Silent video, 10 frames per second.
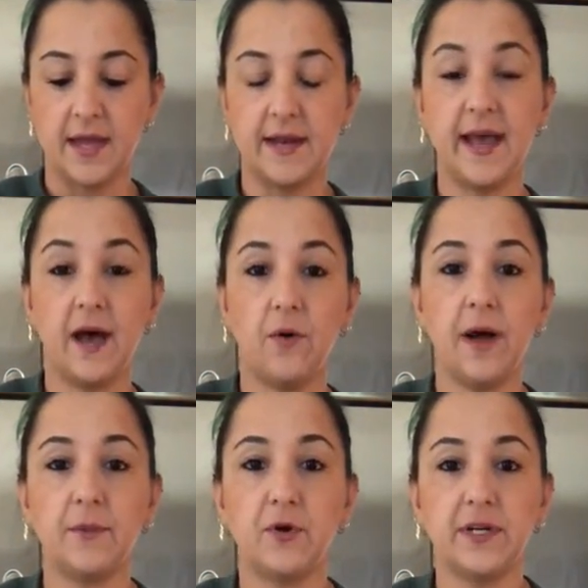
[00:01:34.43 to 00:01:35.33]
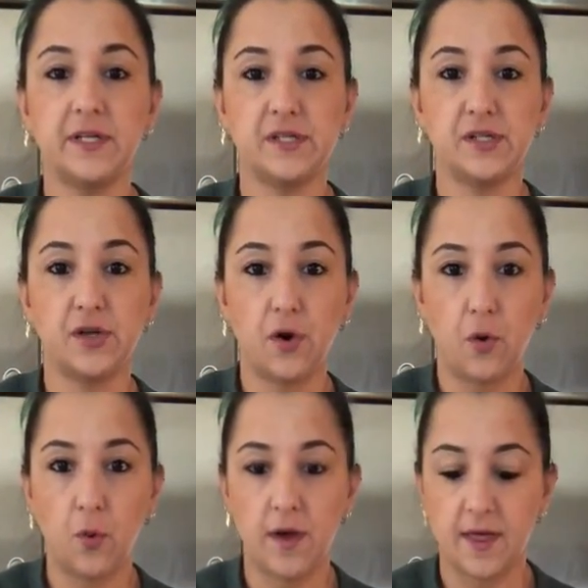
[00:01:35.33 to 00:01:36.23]
Now I'm going to
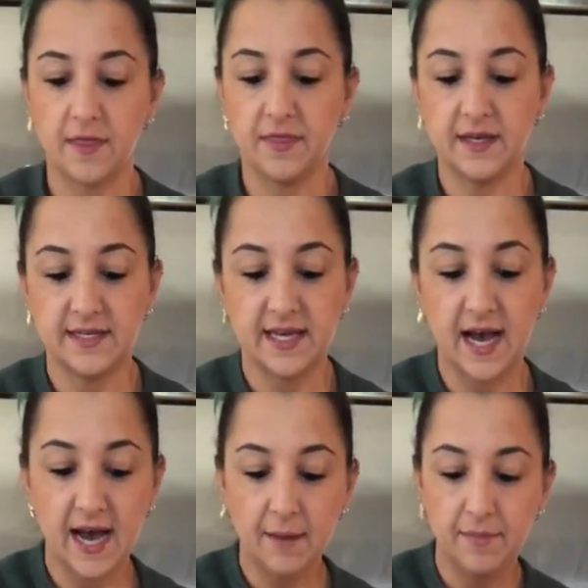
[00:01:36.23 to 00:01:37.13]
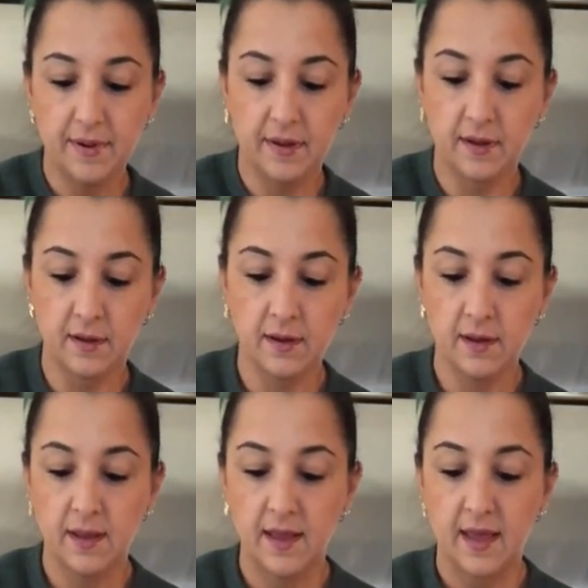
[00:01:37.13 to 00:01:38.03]
sew the top
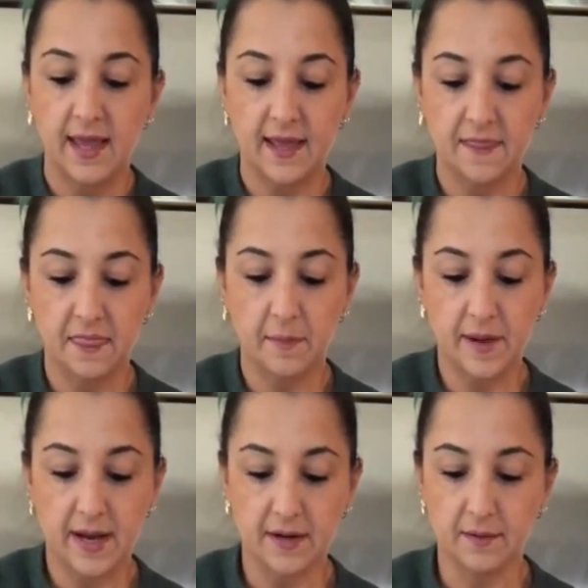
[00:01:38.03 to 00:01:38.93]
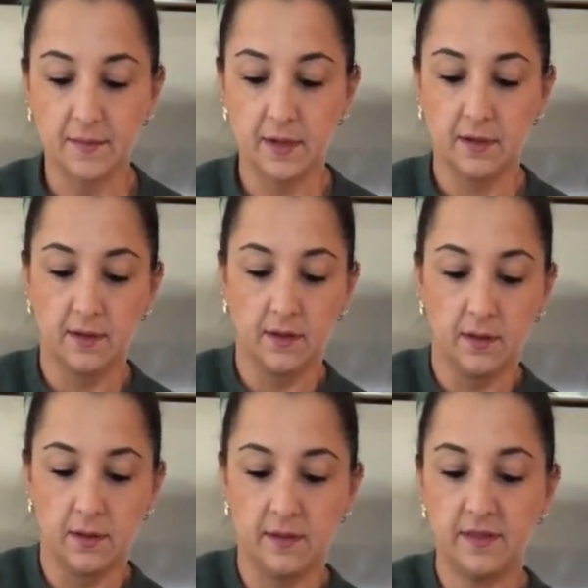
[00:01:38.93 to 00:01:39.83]
and the bottom.
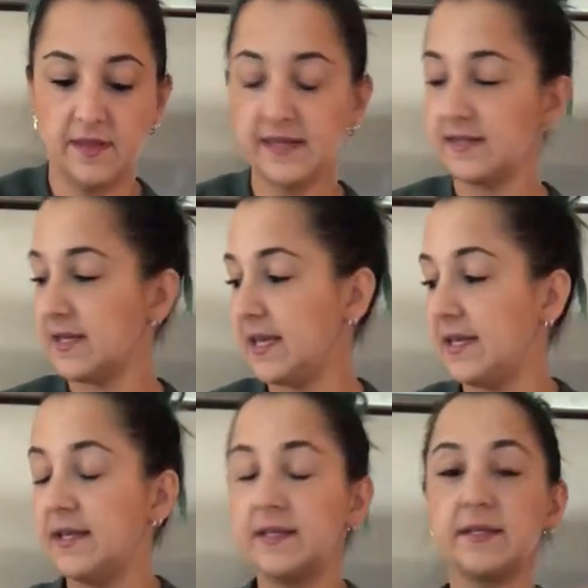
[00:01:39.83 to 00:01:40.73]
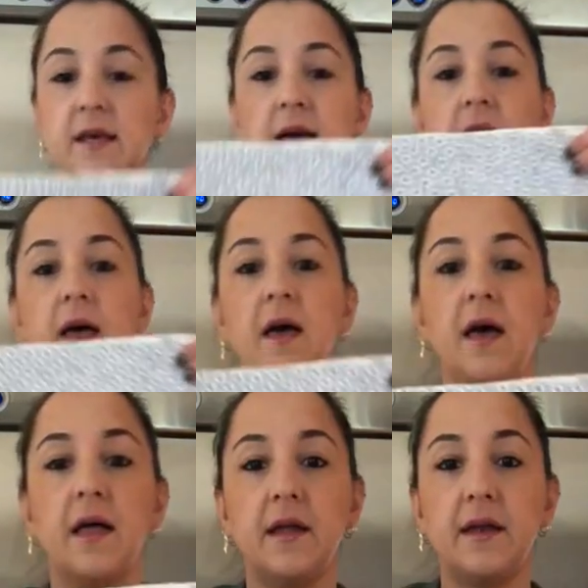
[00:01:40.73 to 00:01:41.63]
This is
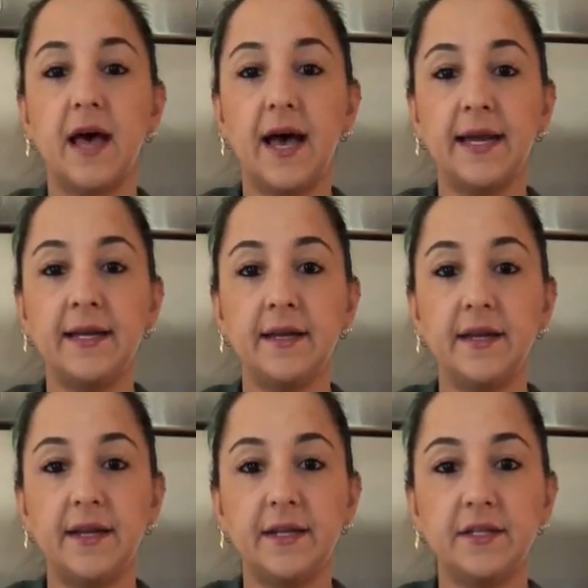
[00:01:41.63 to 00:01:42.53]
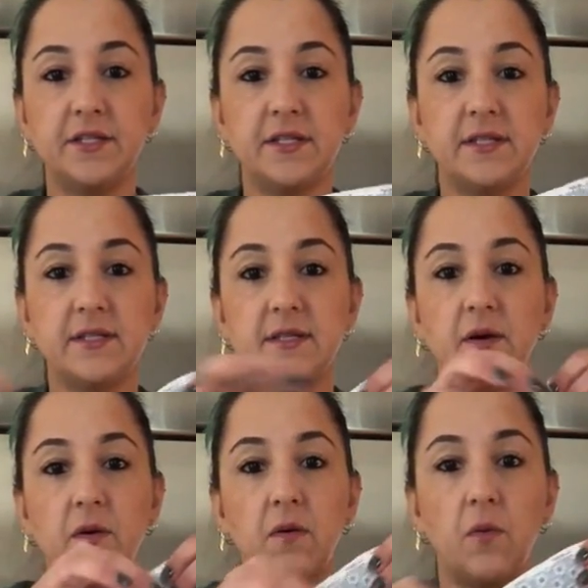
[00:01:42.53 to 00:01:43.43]
9
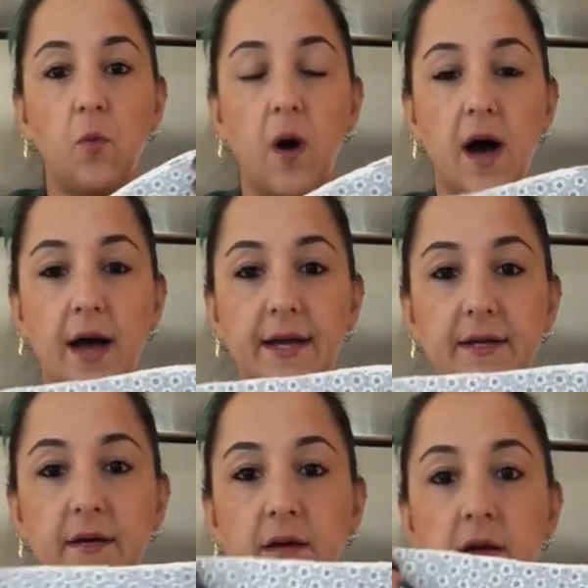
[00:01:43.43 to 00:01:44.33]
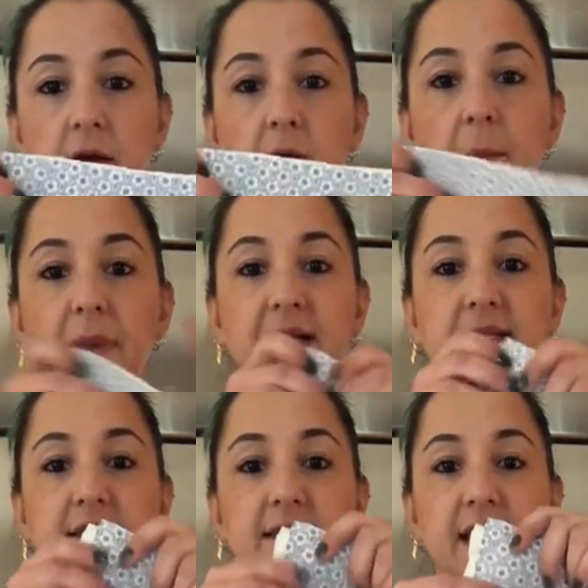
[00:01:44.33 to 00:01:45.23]
inches wide by
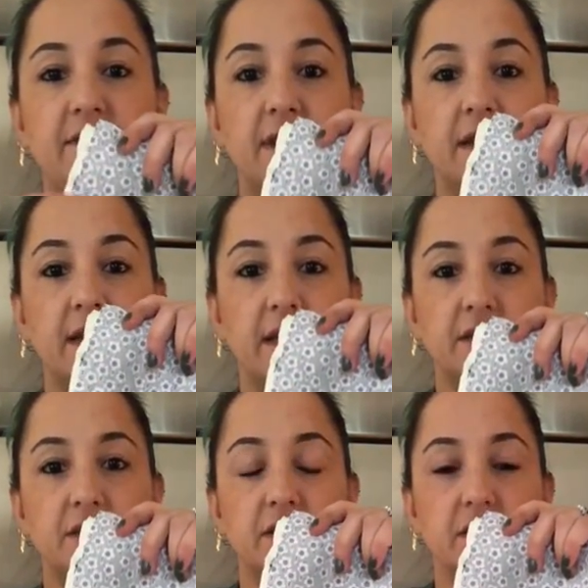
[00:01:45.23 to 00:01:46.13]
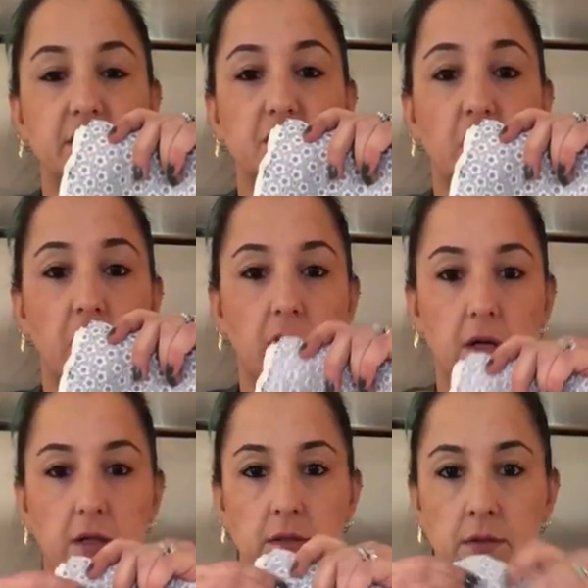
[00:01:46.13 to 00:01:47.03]
7 inches
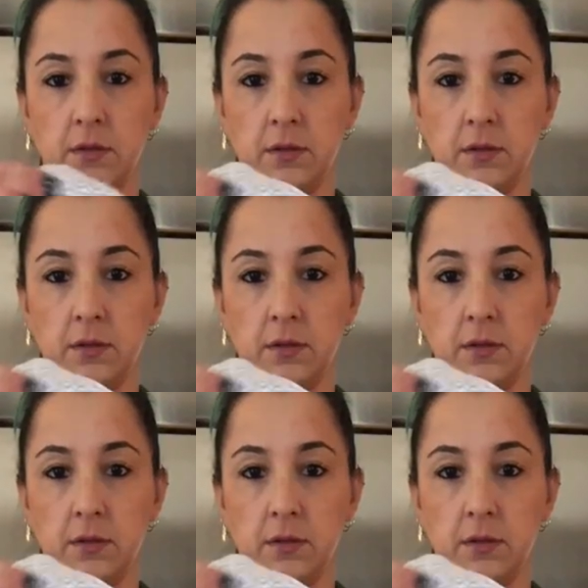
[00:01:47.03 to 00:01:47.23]
tall.